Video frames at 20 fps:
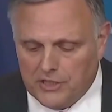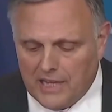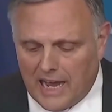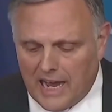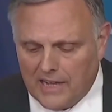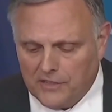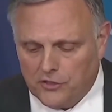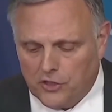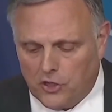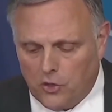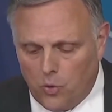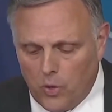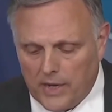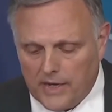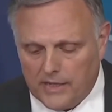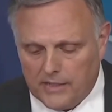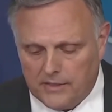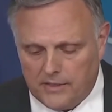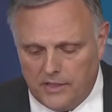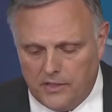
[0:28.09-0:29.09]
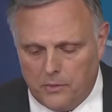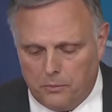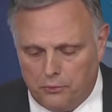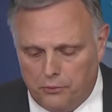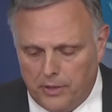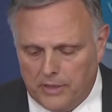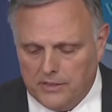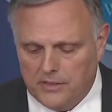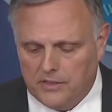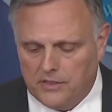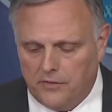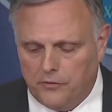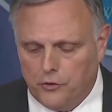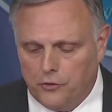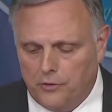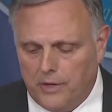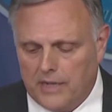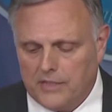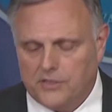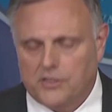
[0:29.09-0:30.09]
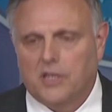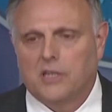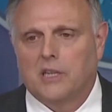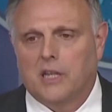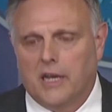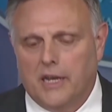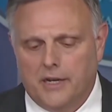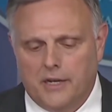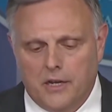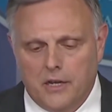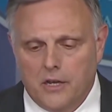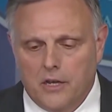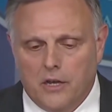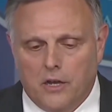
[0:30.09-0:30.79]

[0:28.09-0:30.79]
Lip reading: dies the quickest in the presence of direct sunlight.